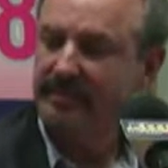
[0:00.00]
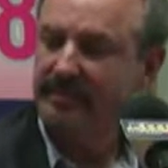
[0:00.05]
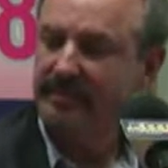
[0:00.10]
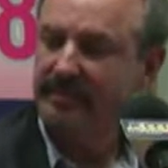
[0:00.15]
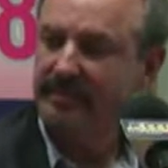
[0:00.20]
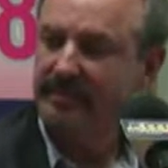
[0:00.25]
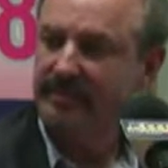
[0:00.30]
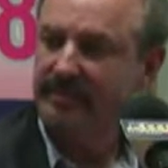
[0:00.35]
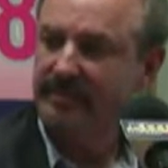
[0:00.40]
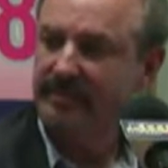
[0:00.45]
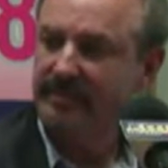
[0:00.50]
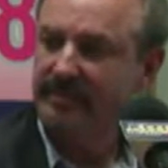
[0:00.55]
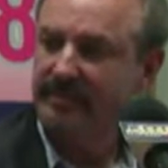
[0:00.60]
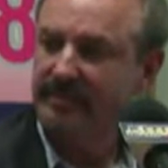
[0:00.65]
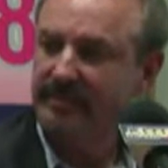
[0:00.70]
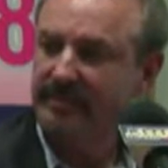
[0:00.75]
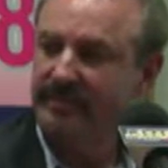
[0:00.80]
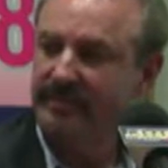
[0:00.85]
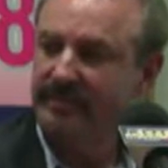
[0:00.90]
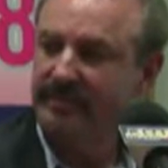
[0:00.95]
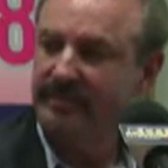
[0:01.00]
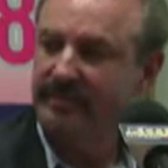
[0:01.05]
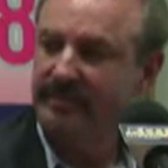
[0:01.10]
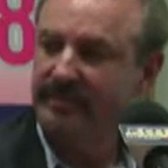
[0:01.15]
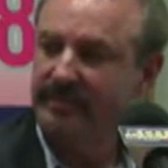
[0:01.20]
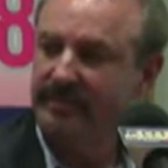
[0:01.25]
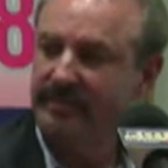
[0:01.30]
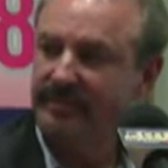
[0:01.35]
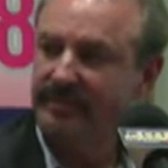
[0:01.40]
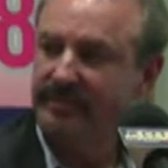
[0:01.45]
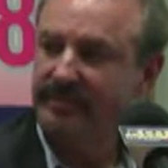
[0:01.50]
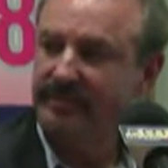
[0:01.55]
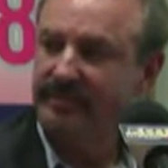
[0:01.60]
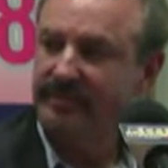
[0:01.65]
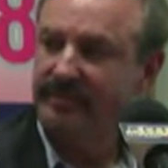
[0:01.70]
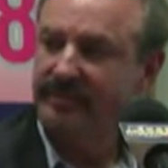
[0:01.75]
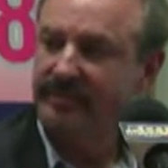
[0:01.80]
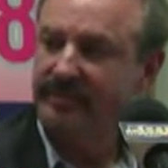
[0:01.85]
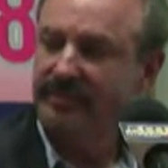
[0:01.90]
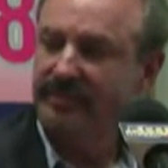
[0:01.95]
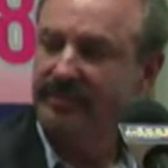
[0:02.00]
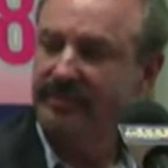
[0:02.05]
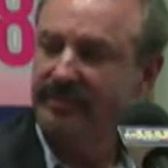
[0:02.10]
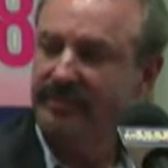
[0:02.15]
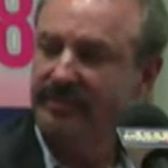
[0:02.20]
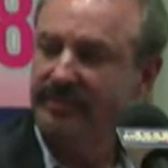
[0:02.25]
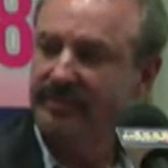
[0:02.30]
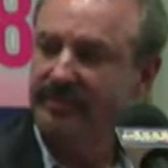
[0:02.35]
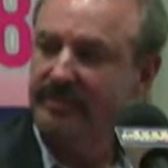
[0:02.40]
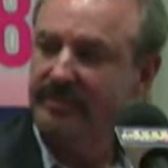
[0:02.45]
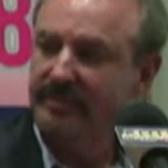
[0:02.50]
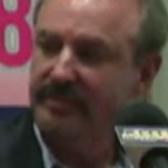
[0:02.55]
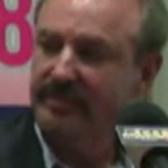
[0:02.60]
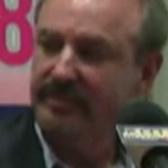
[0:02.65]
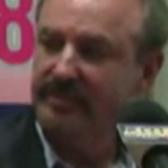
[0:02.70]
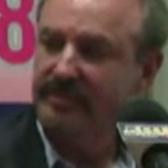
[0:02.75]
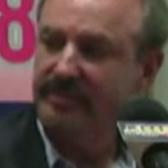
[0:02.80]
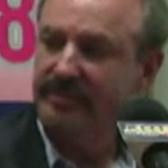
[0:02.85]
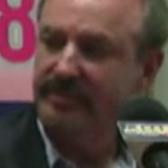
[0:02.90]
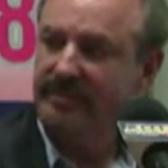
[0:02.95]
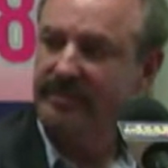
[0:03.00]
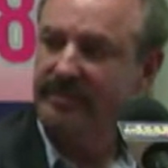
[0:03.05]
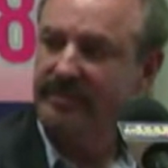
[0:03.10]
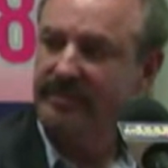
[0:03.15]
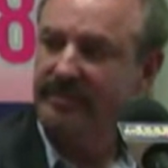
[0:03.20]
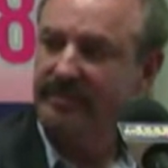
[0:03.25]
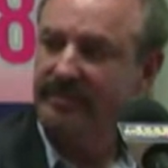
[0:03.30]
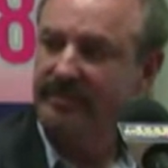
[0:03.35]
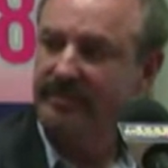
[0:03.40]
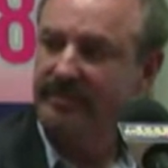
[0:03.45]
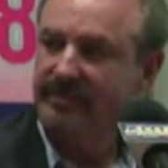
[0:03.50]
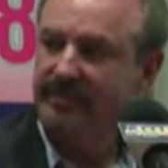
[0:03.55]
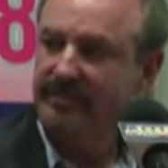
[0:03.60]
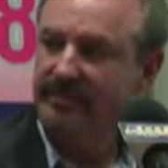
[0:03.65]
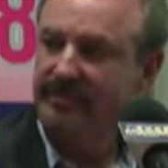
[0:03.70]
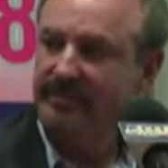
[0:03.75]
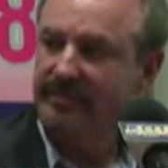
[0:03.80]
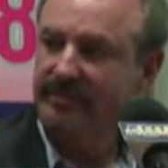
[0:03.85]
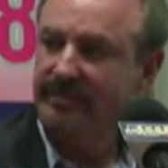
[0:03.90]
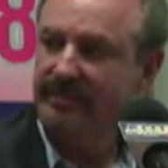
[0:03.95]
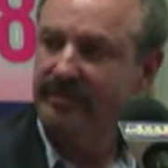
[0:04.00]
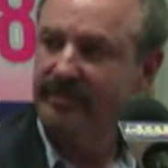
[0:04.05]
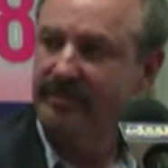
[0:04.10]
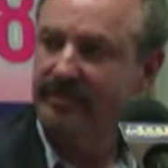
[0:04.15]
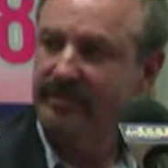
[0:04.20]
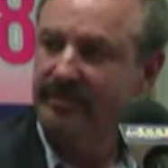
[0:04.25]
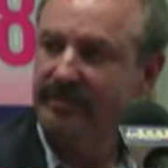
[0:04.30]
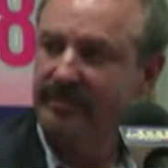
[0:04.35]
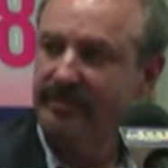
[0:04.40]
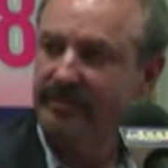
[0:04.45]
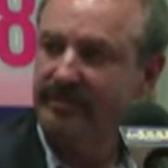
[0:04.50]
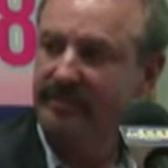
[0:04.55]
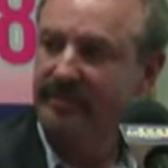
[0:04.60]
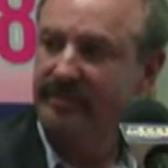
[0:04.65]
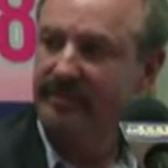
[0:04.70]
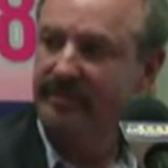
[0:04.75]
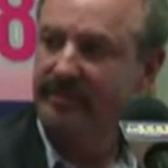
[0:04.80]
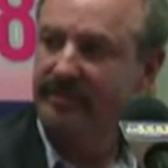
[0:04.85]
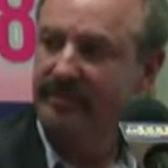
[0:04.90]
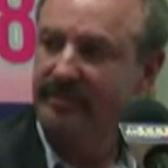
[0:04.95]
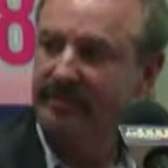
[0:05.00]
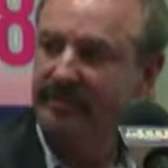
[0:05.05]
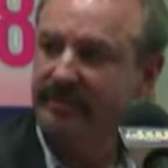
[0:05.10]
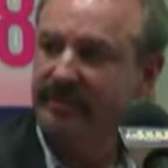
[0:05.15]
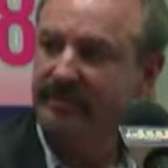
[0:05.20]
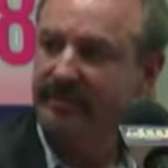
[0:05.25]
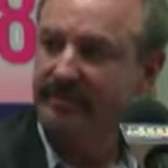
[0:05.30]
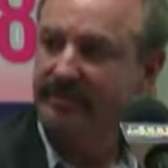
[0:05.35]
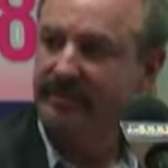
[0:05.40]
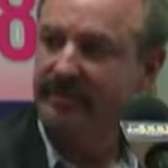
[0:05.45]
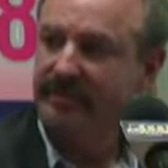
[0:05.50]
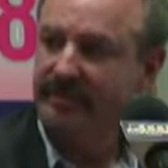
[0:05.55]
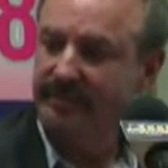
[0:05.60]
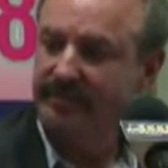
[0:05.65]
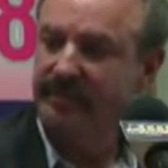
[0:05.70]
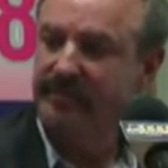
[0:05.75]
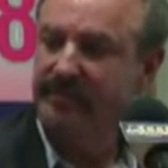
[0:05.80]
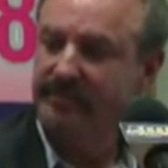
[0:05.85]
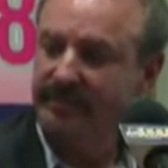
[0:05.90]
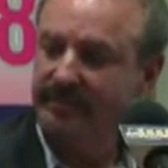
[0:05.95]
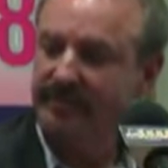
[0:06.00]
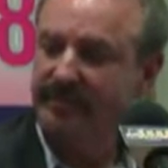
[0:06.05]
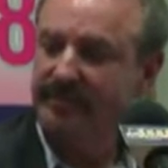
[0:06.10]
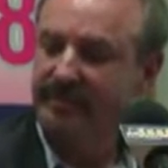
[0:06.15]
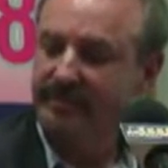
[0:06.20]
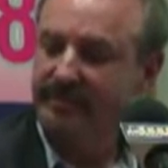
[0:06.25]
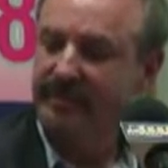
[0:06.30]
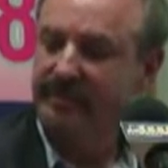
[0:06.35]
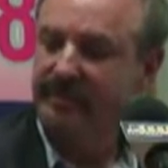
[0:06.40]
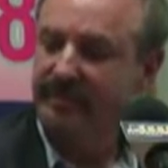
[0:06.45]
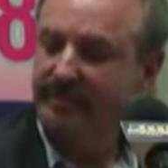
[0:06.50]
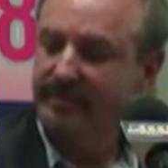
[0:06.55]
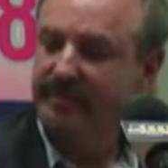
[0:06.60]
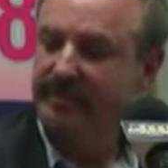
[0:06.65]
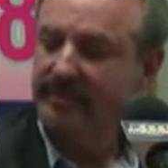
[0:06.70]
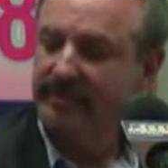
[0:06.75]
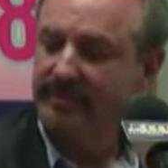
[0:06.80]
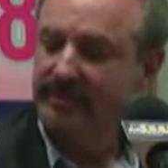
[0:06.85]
This person isn't speaking.